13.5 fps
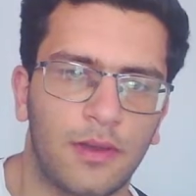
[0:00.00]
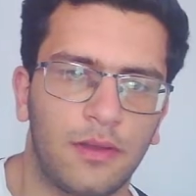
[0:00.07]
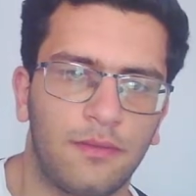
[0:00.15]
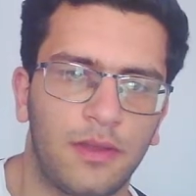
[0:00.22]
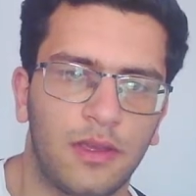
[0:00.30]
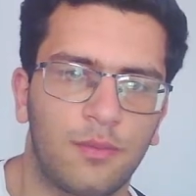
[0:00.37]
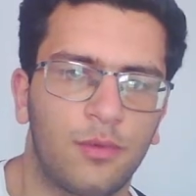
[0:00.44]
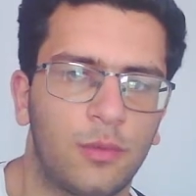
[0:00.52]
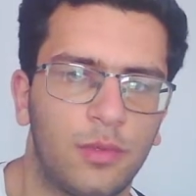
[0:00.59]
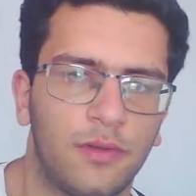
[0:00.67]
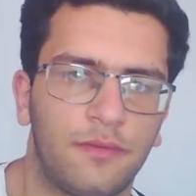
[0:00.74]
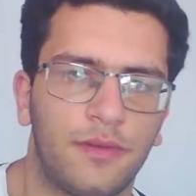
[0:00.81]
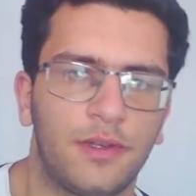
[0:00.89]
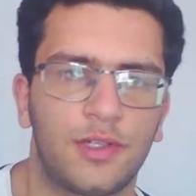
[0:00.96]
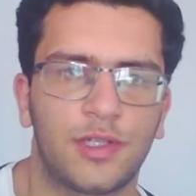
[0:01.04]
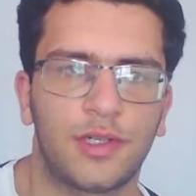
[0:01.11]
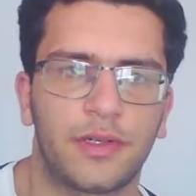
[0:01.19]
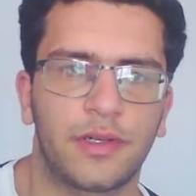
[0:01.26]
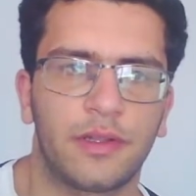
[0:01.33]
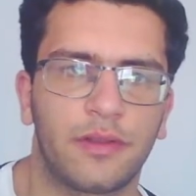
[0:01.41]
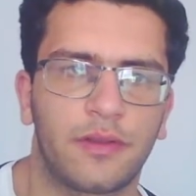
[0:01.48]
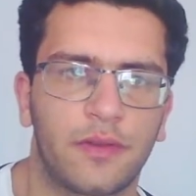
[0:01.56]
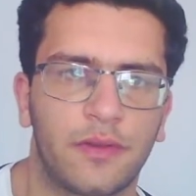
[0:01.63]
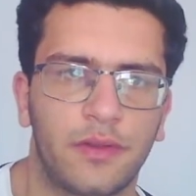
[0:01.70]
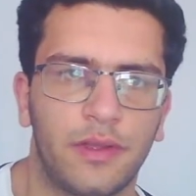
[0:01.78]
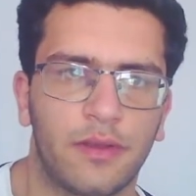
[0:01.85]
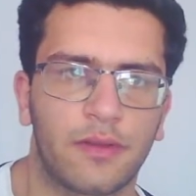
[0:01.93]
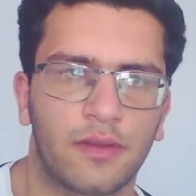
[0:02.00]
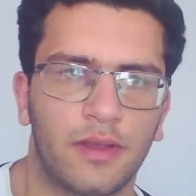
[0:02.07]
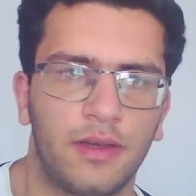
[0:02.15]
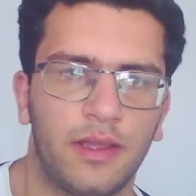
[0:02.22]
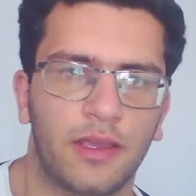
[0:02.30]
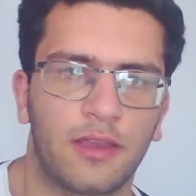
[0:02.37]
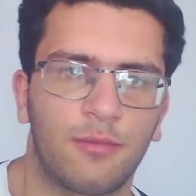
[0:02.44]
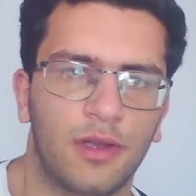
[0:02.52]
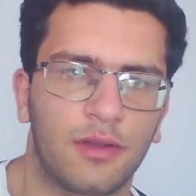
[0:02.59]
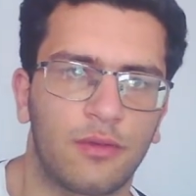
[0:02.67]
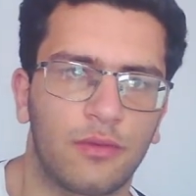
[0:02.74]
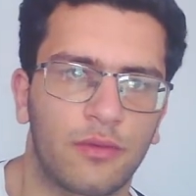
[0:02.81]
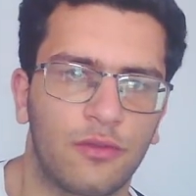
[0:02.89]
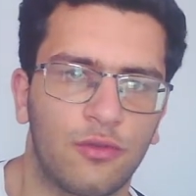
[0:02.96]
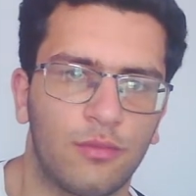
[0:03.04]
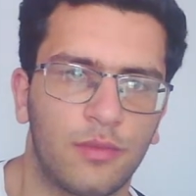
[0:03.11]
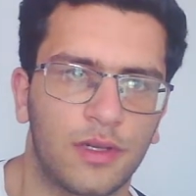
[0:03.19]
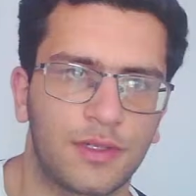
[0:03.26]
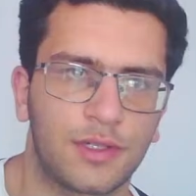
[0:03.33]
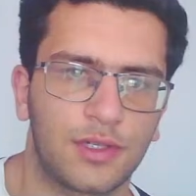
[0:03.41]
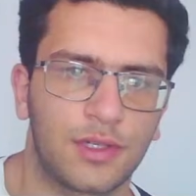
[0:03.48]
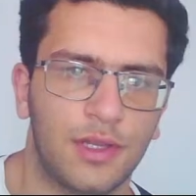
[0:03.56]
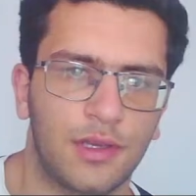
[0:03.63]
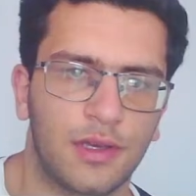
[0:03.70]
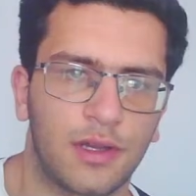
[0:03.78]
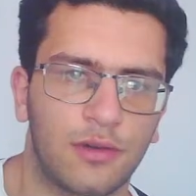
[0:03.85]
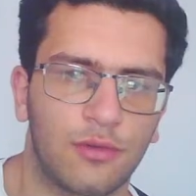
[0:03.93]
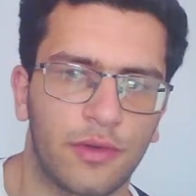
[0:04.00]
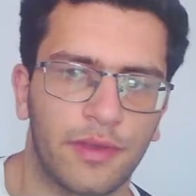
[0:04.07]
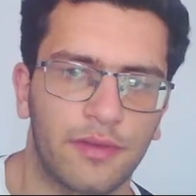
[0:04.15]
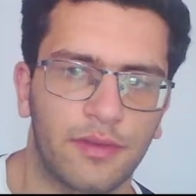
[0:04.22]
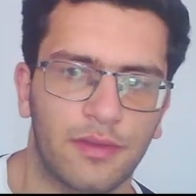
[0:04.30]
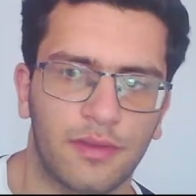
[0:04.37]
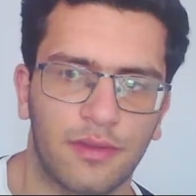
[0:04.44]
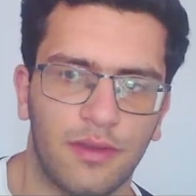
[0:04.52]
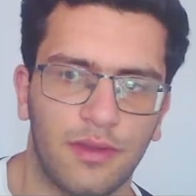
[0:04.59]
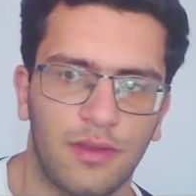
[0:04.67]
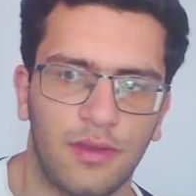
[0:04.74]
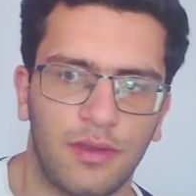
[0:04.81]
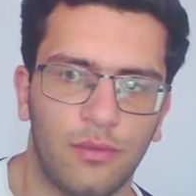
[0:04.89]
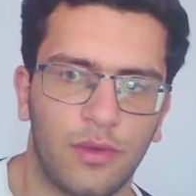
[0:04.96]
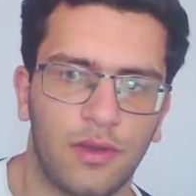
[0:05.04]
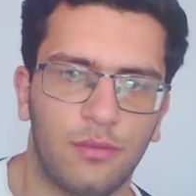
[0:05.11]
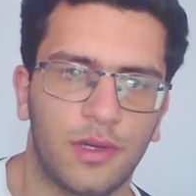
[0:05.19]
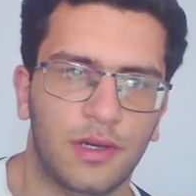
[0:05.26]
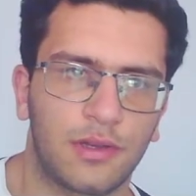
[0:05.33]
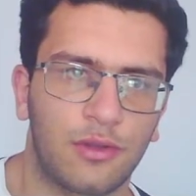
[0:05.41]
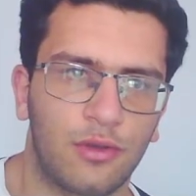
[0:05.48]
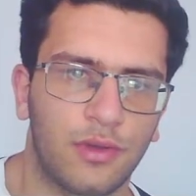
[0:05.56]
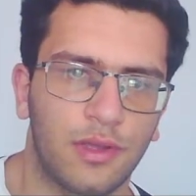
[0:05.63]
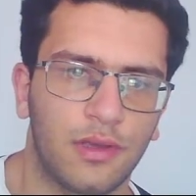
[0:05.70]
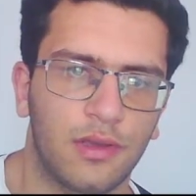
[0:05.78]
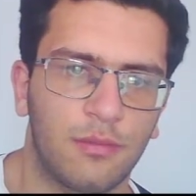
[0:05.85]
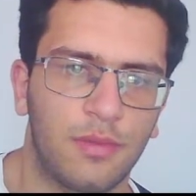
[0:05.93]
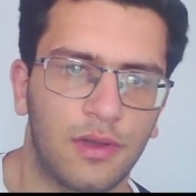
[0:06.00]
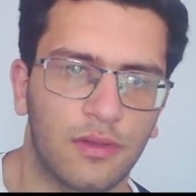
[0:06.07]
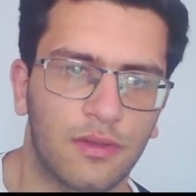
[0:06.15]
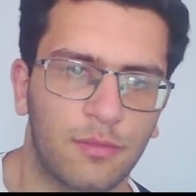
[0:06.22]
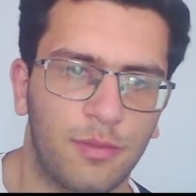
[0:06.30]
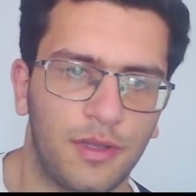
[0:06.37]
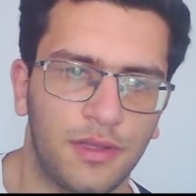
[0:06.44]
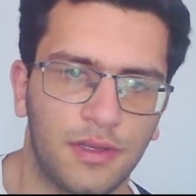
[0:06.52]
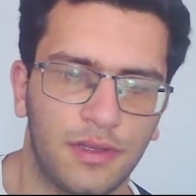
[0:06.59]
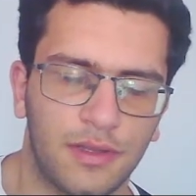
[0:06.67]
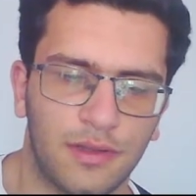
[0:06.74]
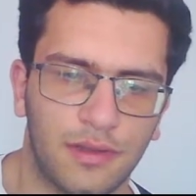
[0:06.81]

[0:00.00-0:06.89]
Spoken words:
I think Bobby Fischer, and yes, I like Magnus too much, Hikaru, as when we are talking about speed.